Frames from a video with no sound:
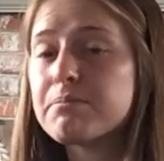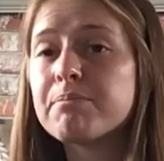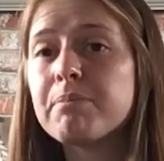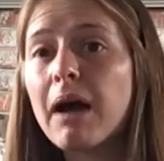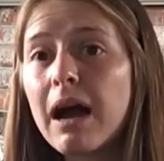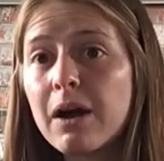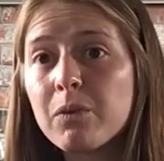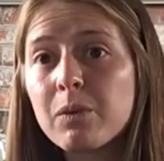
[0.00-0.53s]

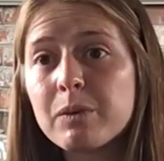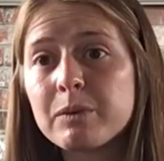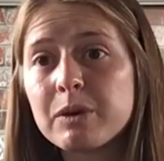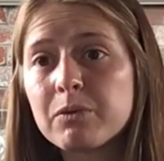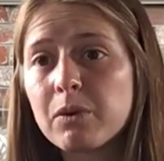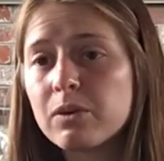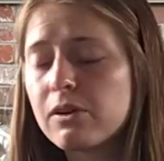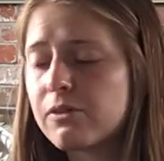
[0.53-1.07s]
but when we
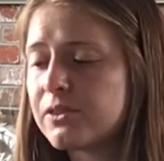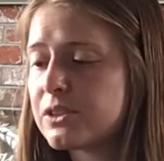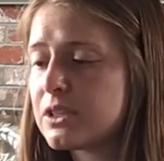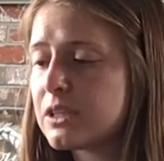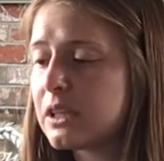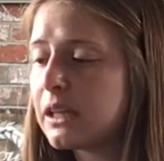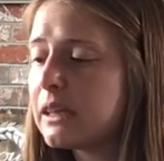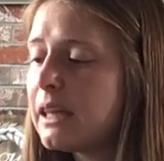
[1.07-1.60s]
roll over
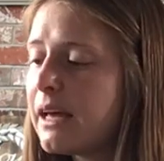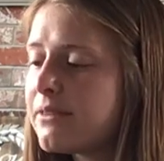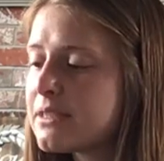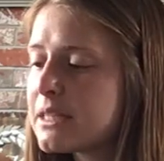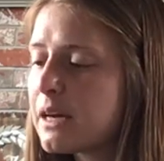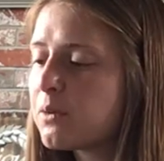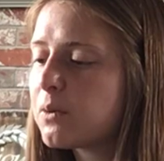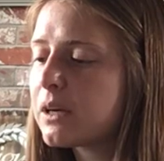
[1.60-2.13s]
to the left
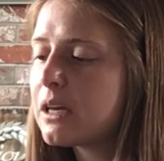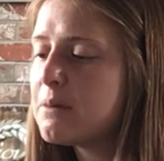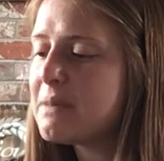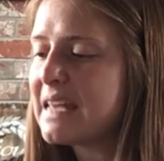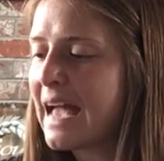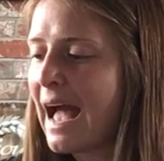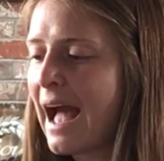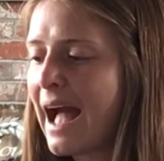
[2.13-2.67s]
side, we're going to
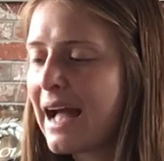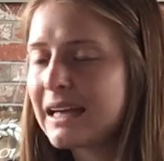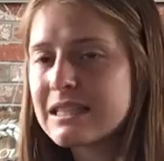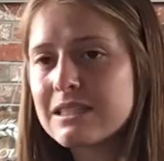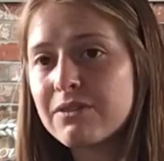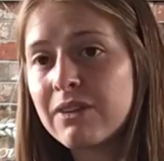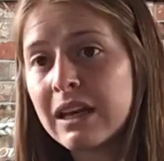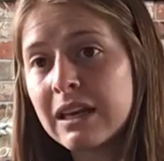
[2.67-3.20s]
be
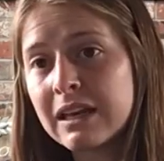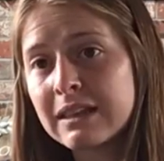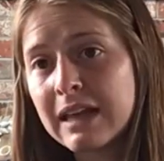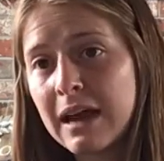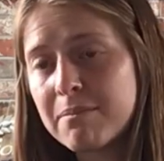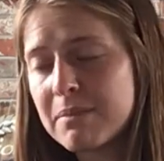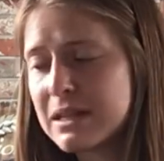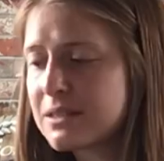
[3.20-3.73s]
activating
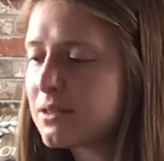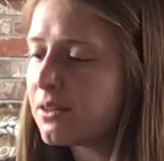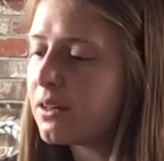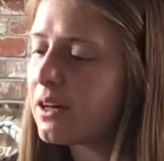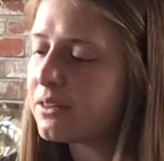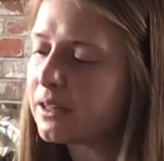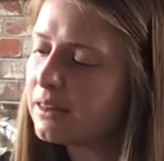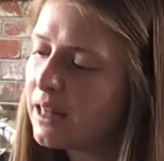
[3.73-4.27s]
that muscle
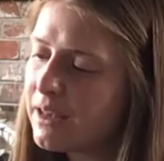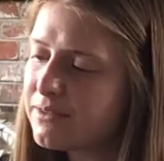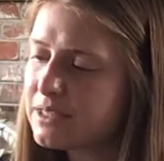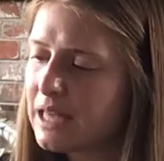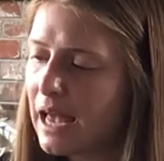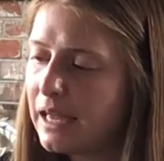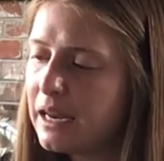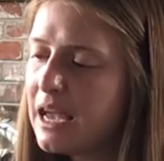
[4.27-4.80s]
on the left
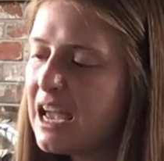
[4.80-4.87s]
side,